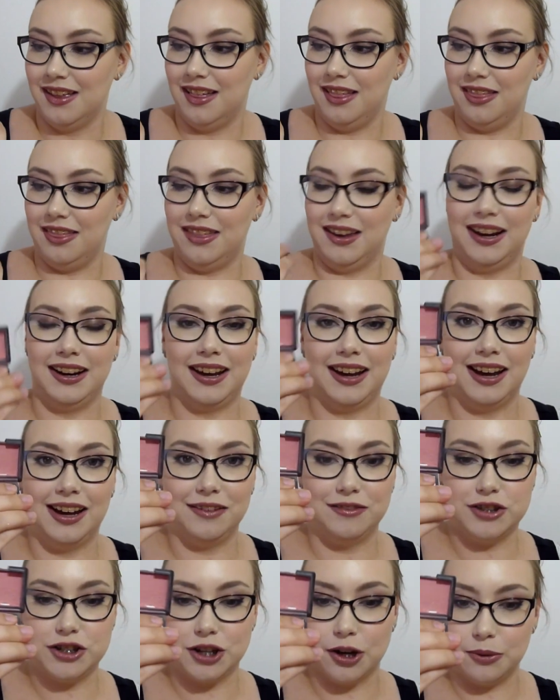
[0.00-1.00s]
that I
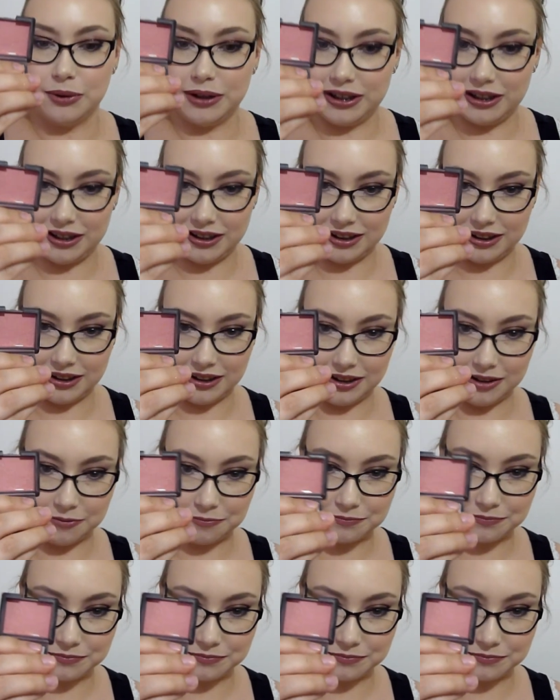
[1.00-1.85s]
have showing here.